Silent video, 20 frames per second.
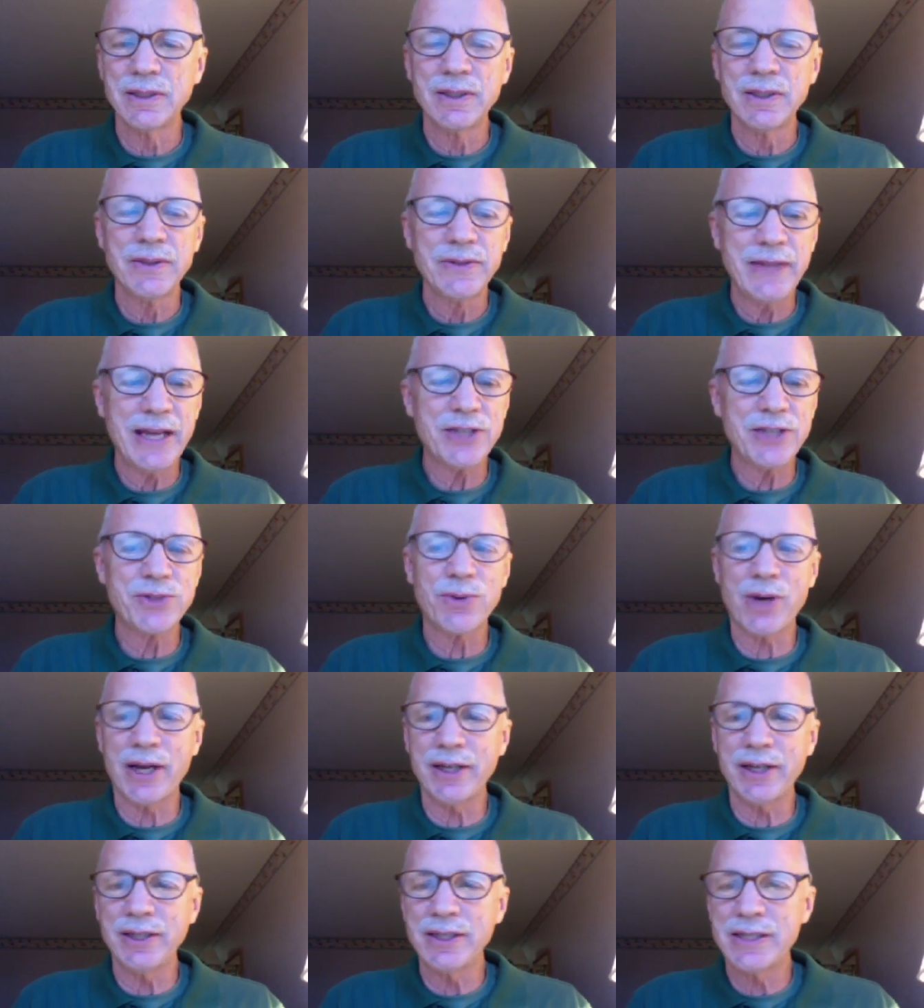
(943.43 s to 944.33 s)
That's
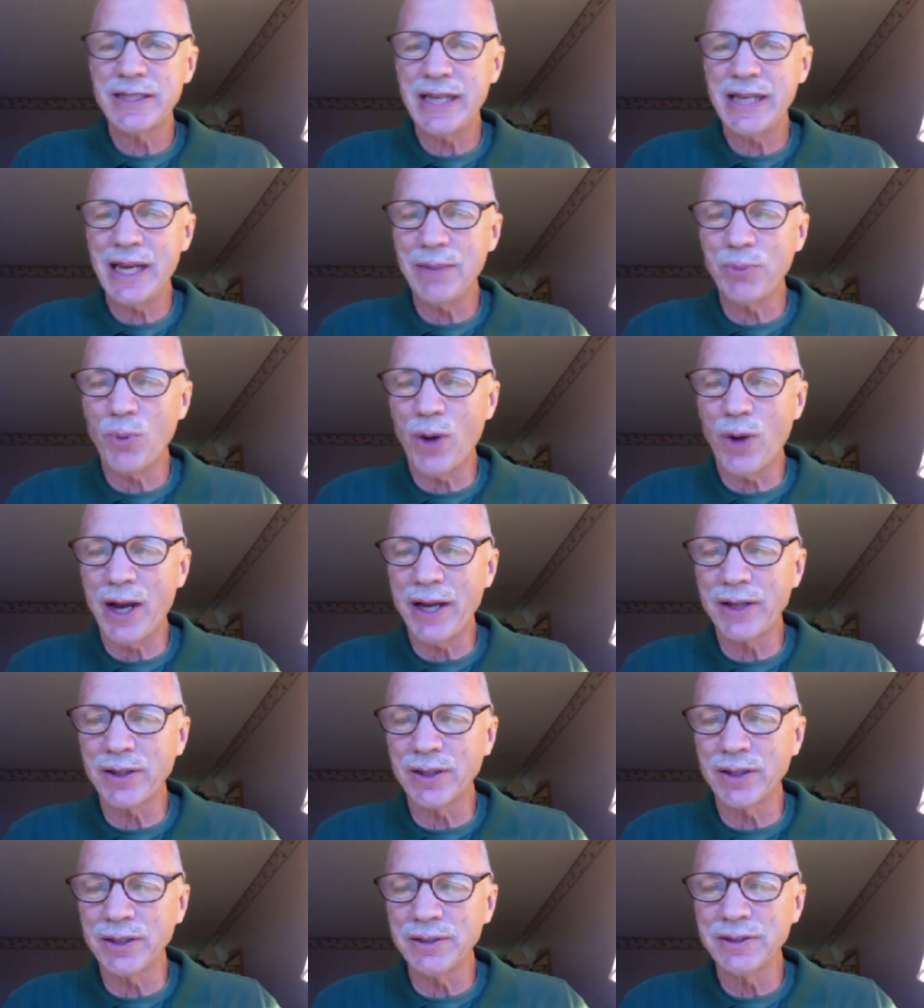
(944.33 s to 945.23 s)
right. Deb
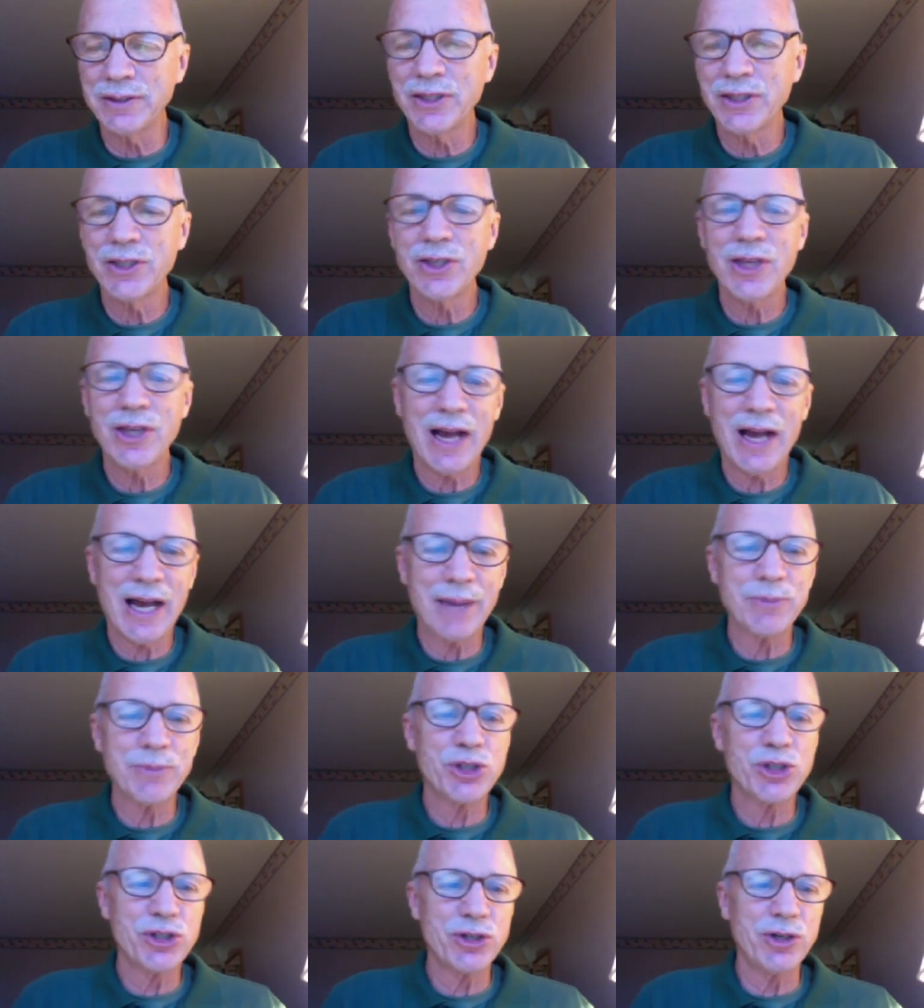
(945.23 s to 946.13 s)
Weigel,
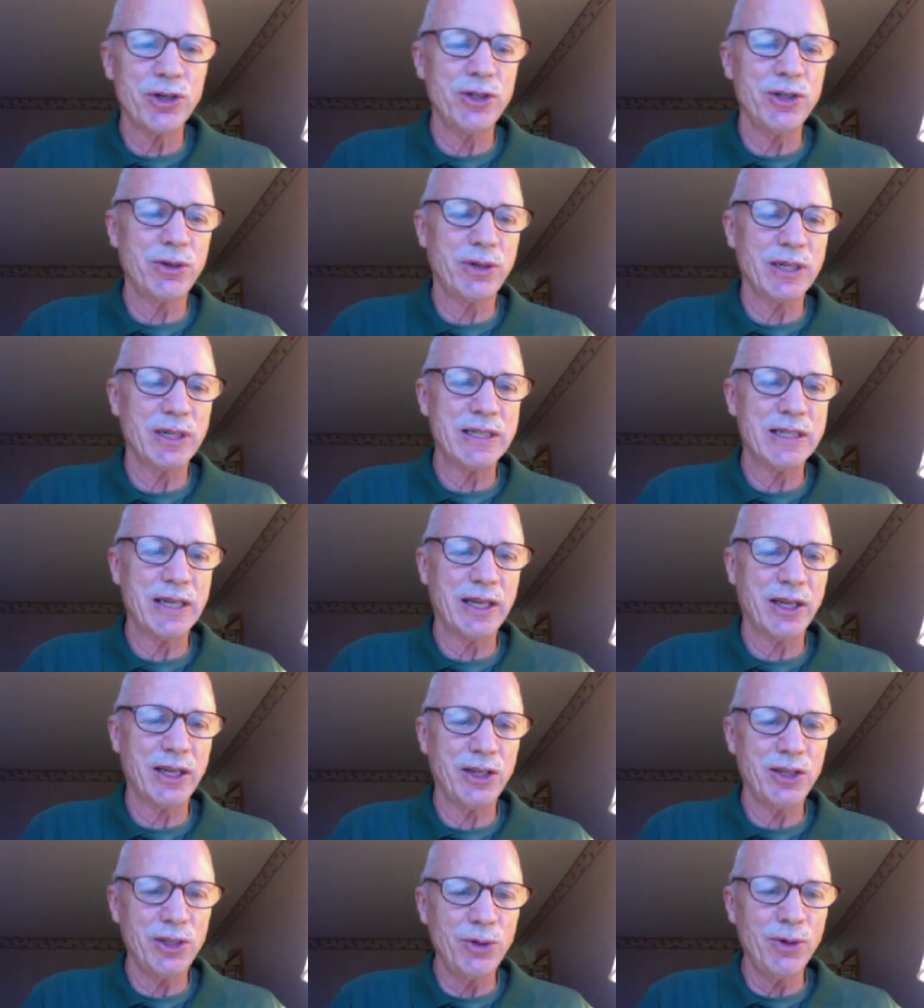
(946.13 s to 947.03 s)
I'm sure you can
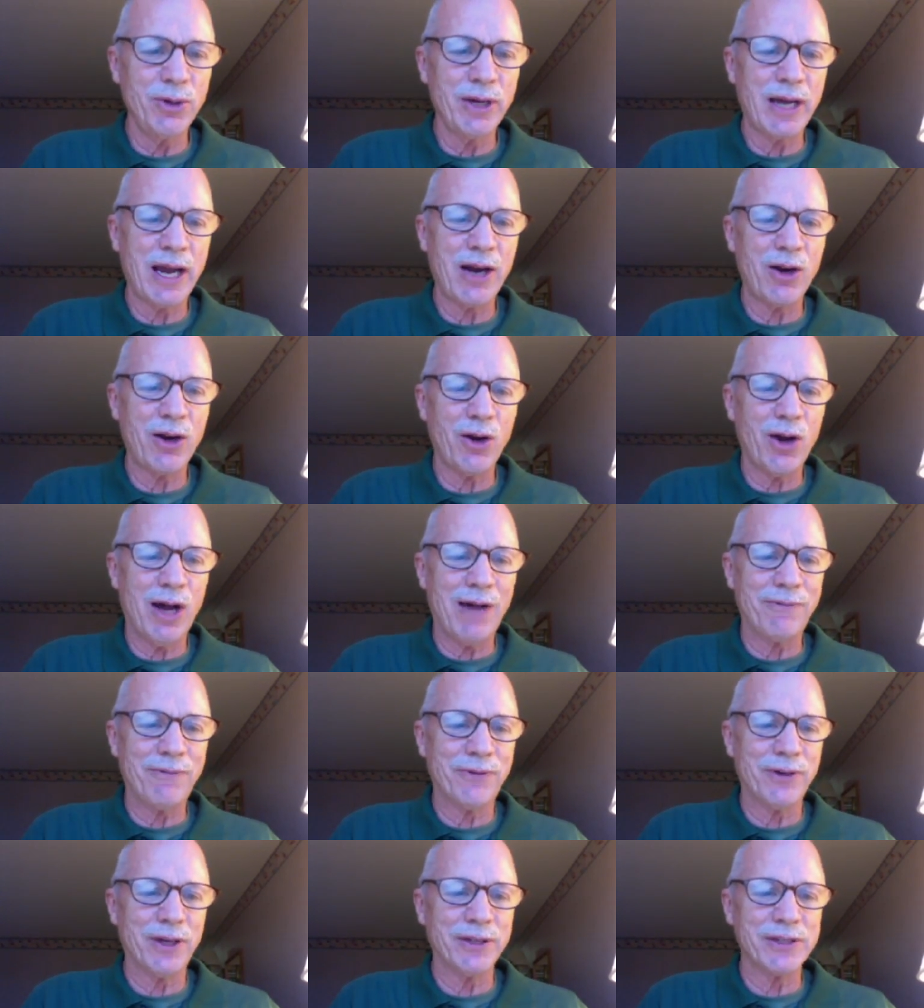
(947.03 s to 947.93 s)
dig it. You and I are
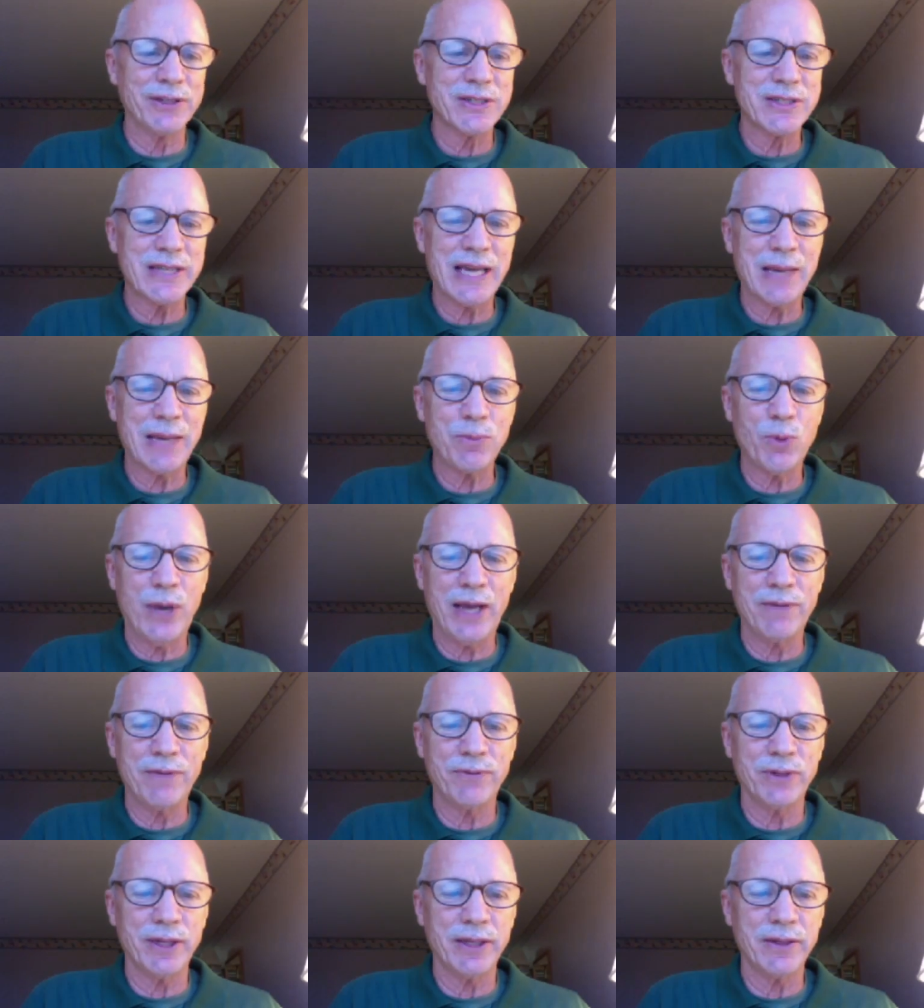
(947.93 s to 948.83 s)
often on the same
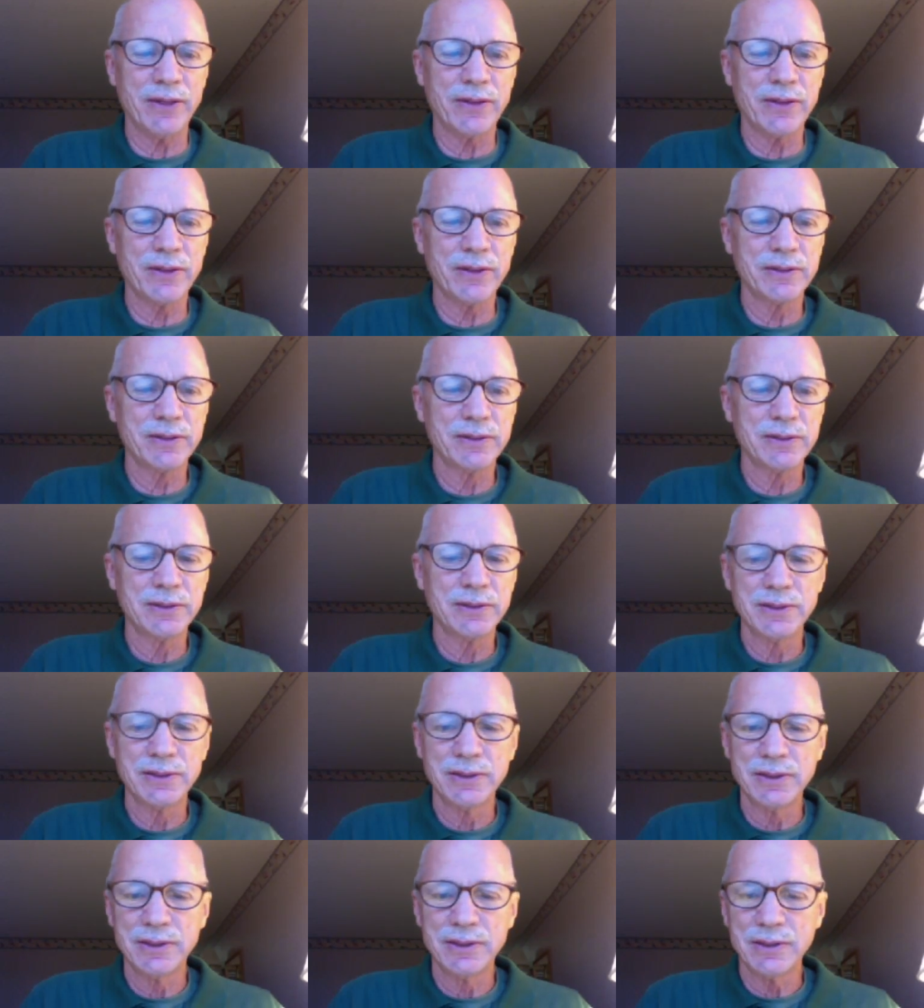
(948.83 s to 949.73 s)
wavelength.
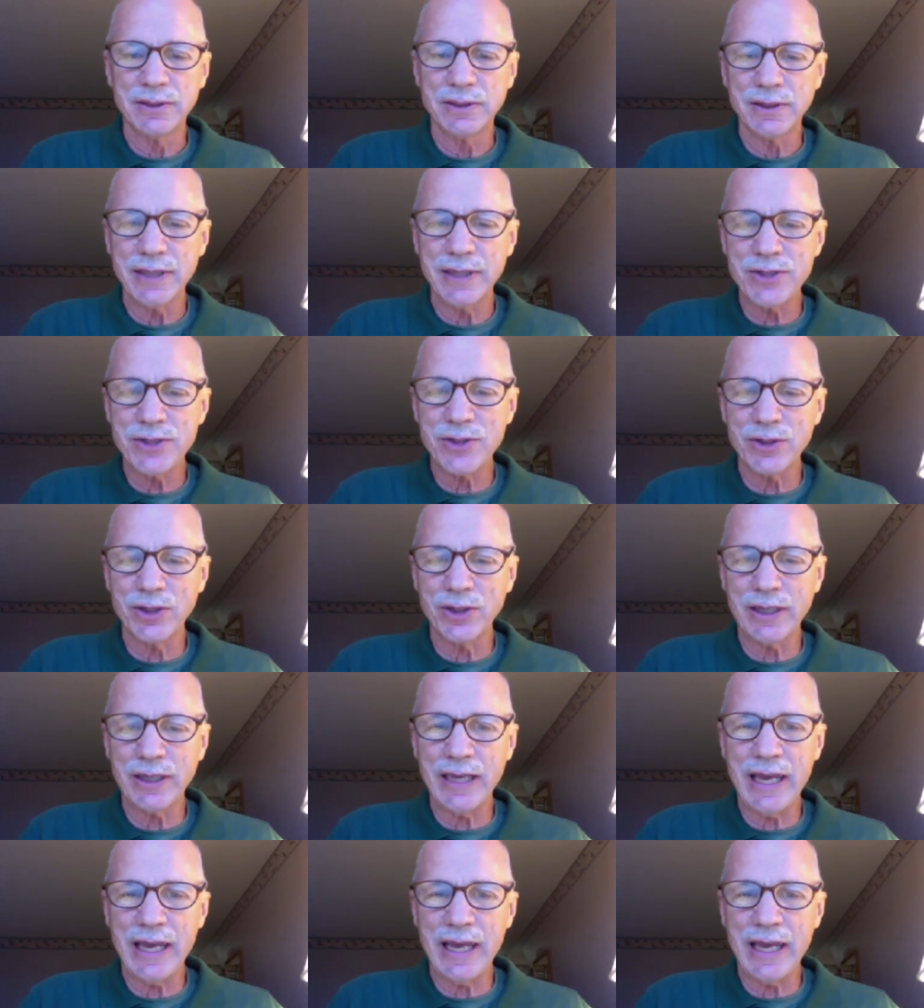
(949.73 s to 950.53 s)
Let's look